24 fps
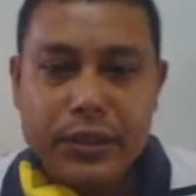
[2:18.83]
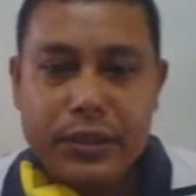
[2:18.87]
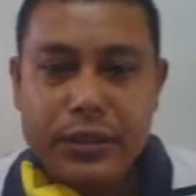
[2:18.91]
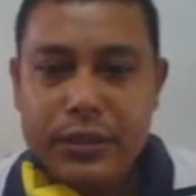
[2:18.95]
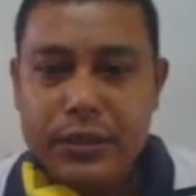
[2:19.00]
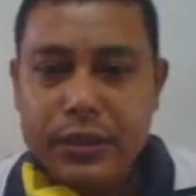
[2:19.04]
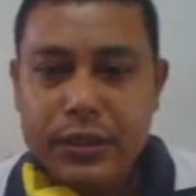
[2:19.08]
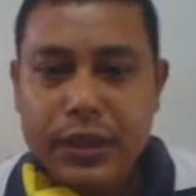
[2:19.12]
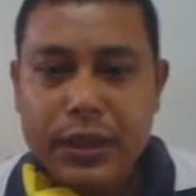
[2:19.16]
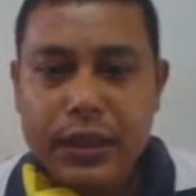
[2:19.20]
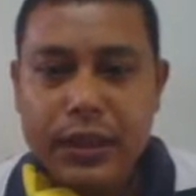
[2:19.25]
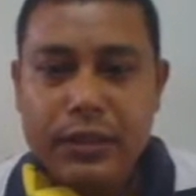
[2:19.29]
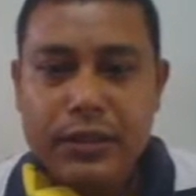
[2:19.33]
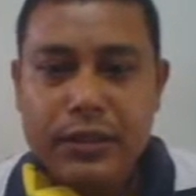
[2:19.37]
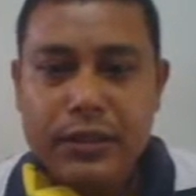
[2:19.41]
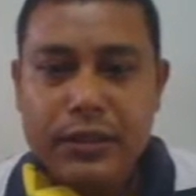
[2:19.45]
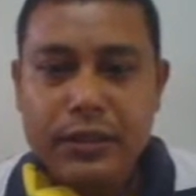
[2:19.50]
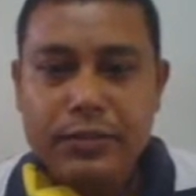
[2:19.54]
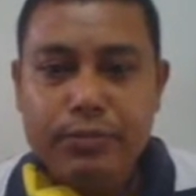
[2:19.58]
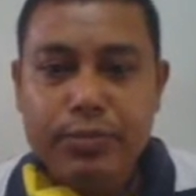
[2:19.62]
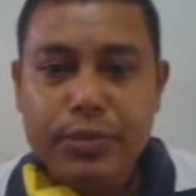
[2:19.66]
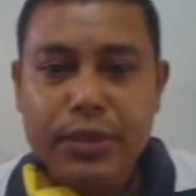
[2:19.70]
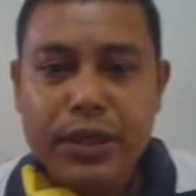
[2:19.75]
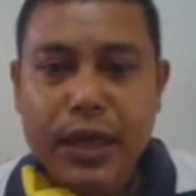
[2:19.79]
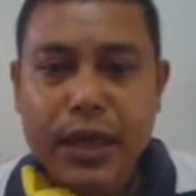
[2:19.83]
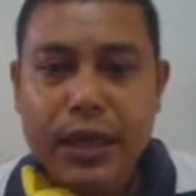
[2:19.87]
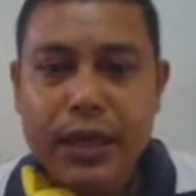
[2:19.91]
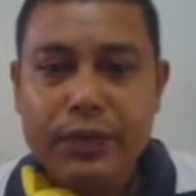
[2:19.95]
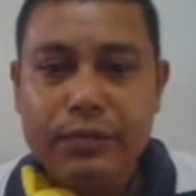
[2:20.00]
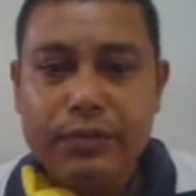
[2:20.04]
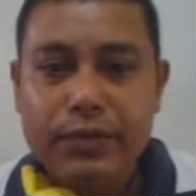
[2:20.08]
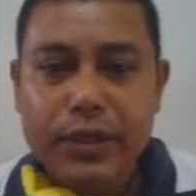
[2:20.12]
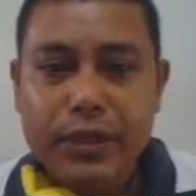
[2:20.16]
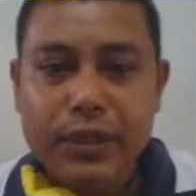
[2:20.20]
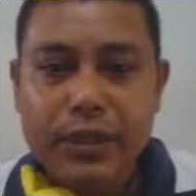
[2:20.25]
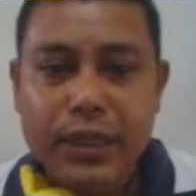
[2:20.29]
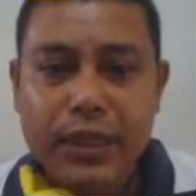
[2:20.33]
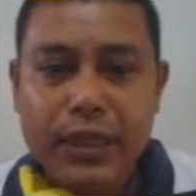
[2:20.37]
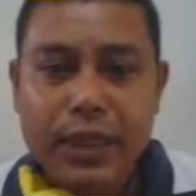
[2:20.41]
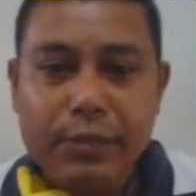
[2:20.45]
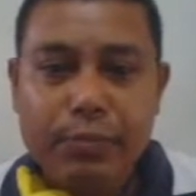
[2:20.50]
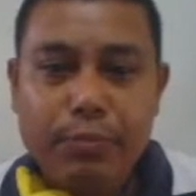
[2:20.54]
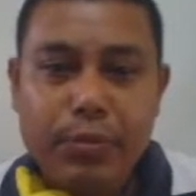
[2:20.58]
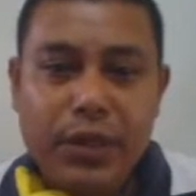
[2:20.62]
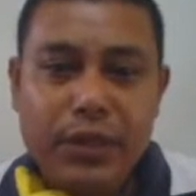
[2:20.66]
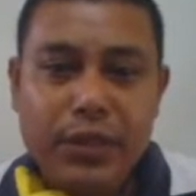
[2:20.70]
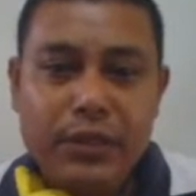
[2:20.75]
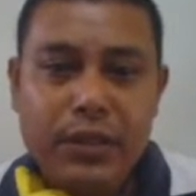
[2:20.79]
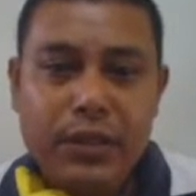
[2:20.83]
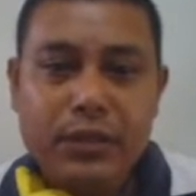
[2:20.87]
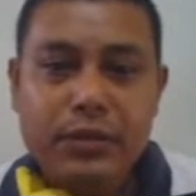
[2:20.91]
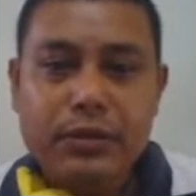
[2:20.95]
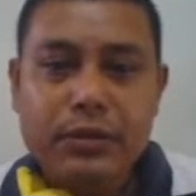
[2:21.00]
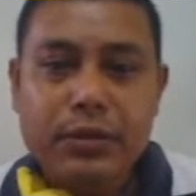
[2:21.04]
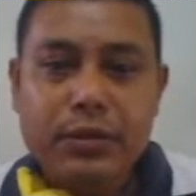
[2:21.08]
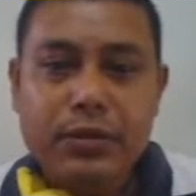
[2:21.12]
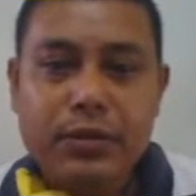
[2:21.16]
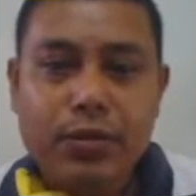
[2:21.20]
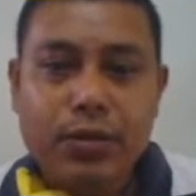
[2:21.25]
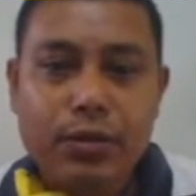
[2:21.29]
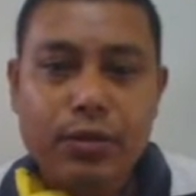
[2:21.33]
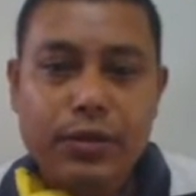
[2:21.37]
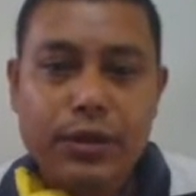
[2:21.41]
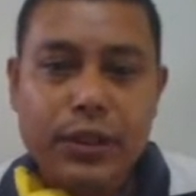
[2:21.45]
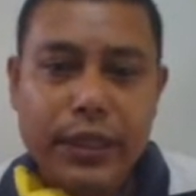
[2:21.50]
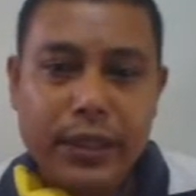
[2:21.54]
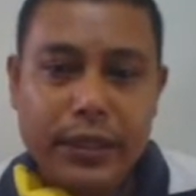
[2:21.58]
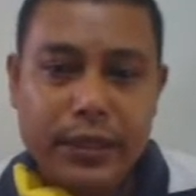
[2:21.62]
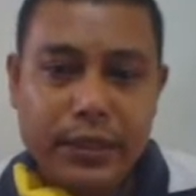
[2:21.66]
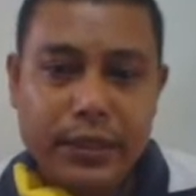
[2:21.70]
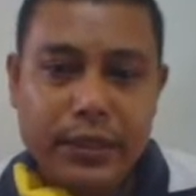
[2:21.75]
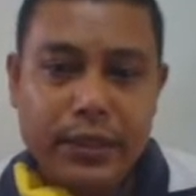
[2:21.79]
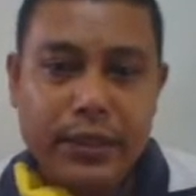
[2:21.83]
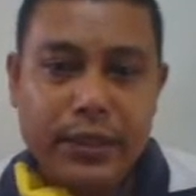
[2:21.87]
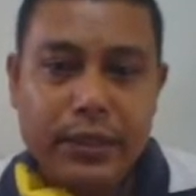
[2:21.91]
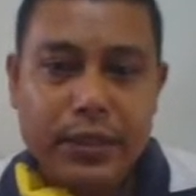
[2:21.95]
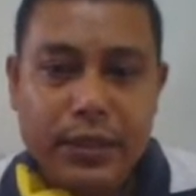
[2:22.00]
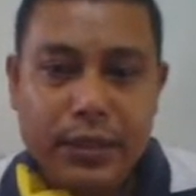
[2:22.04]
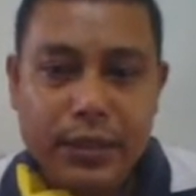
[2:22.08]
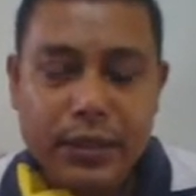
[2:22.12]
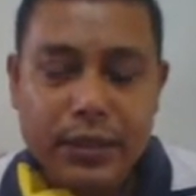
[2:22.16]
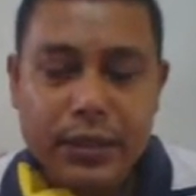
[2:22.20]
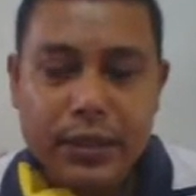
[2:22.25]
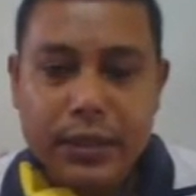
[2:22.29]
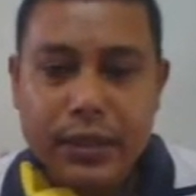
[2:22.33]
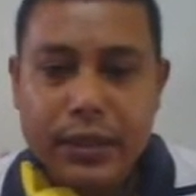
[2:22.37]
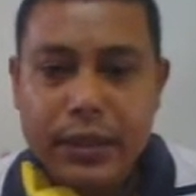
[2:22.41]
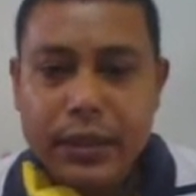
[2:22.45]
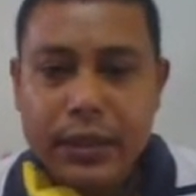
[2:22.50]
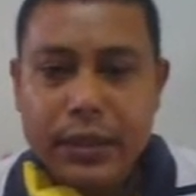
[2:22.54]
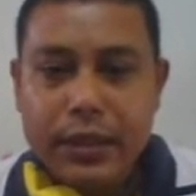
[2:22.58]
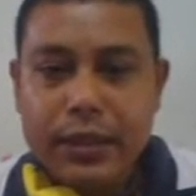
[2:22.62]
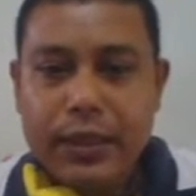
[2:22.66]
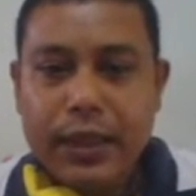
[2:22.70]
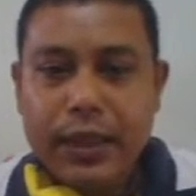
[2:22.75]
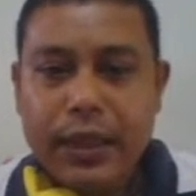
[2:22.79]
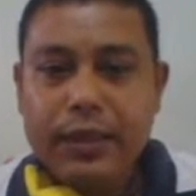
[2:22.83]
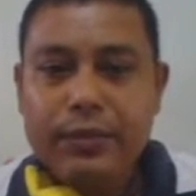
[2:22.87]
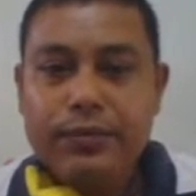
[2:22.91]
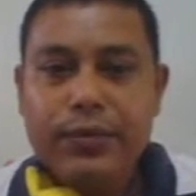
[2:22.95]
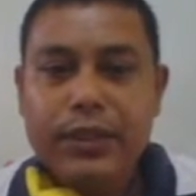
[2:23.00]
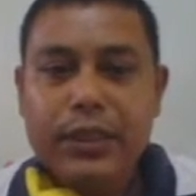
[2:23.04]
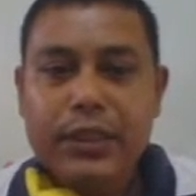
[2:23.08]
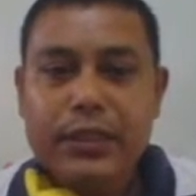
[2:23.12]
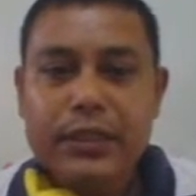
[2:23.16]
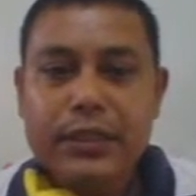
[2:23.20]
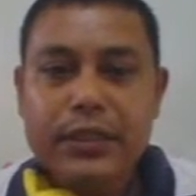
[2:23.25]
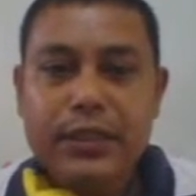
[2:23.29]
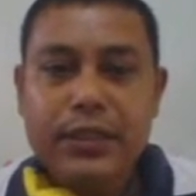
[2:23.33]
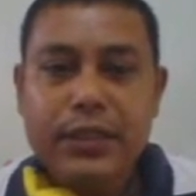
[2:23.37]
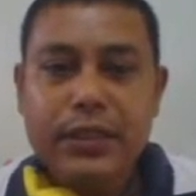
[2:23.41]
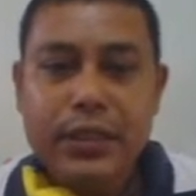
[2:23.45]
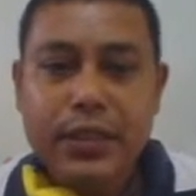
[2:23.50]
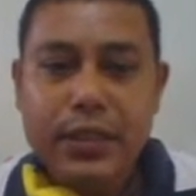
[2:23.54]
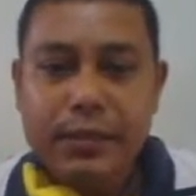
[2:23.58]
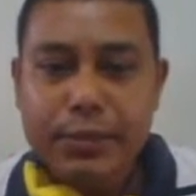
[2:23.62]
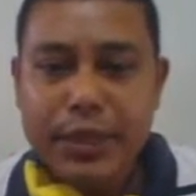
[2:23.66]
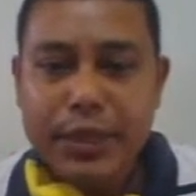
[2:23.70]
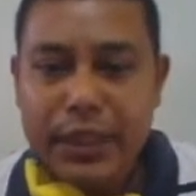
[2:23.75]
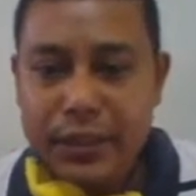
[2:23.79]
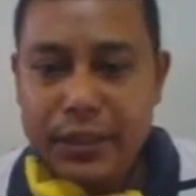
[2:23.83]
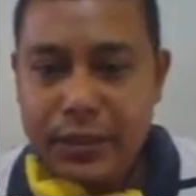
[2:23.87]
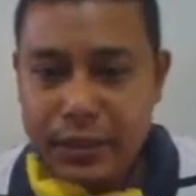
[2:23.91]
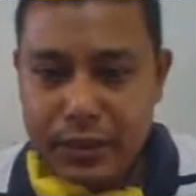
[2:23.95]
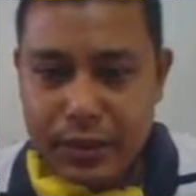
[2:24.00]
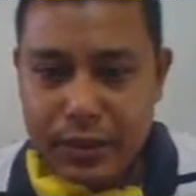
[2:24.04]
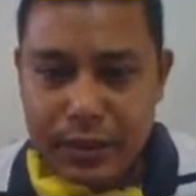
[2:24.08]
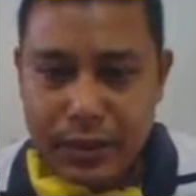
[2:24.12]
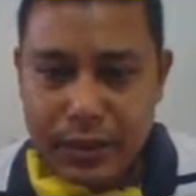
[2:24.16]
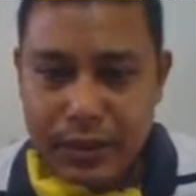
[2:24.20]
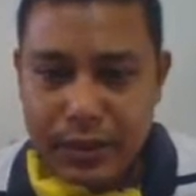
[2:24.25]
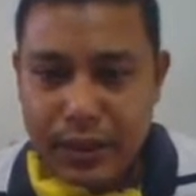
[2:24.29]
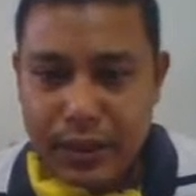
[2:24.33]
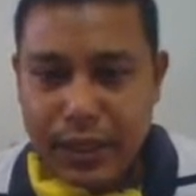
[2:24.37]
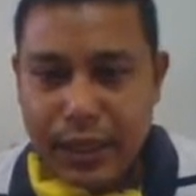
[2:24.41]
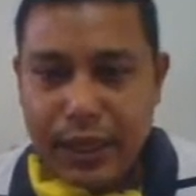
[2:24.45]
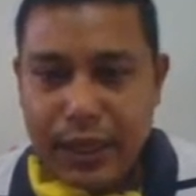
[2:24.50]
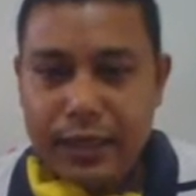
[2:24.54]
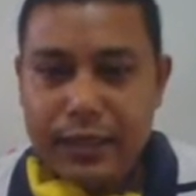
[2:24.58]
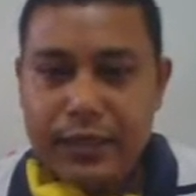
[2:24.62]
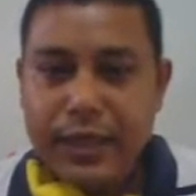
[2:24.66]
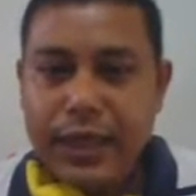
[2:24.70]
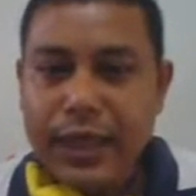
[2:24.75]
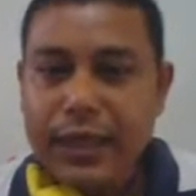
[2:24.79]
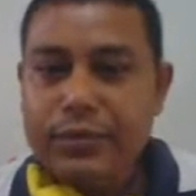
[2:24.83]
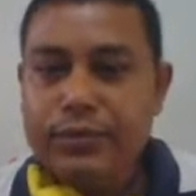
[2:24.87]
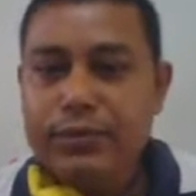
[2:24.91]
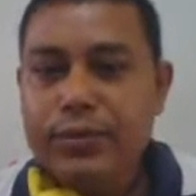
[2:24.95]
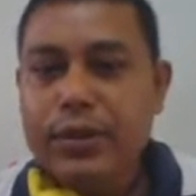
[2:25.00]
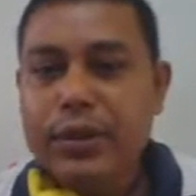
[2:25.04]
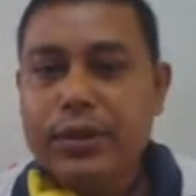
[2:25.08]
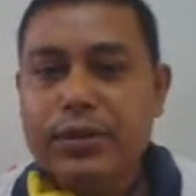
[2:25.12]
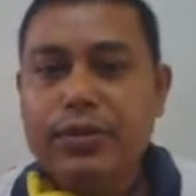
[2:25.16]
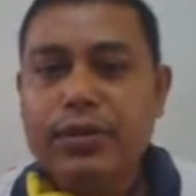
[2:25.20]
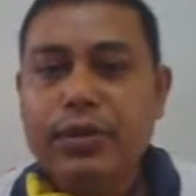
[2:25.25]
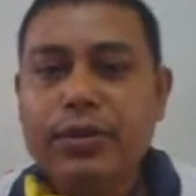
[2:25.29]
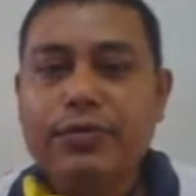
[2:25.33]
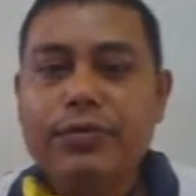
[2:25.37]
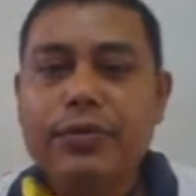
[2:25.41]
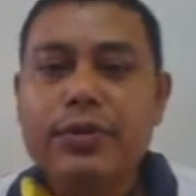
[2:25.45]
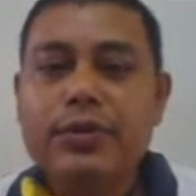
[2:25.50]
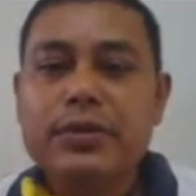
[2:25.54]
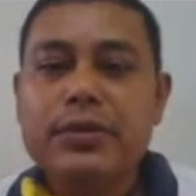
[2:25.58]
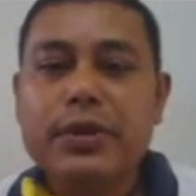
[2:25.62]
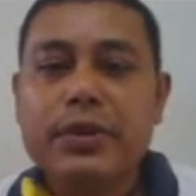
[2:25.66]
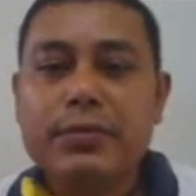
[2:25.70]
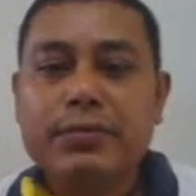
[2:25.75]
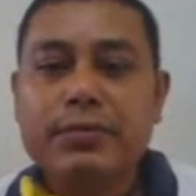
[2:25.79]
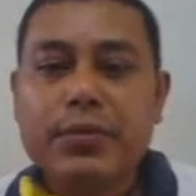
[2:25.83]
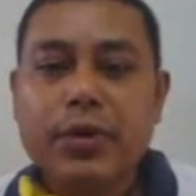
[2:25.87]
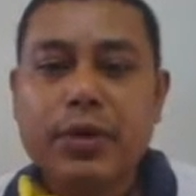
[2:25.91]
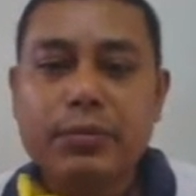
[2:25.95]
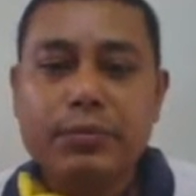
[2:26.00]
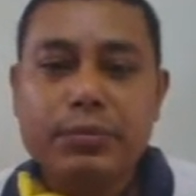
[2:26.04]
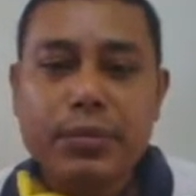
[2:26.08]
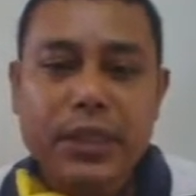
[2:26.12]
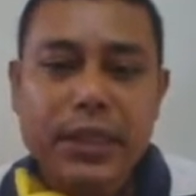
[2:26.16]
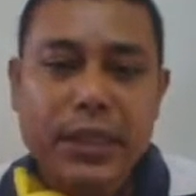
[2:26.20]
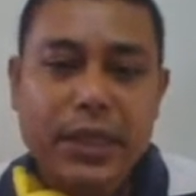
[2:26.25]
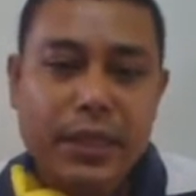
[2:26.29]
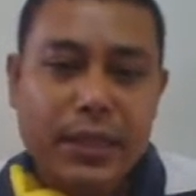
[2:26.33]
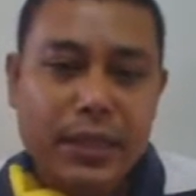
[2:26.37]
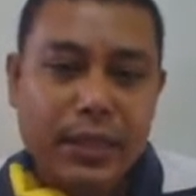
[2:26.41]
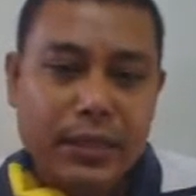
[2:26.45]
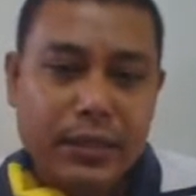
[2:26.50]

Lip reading: Here simple, I have written Laplace transform cos at. Then we'll see limit, and then we'll go for some complicated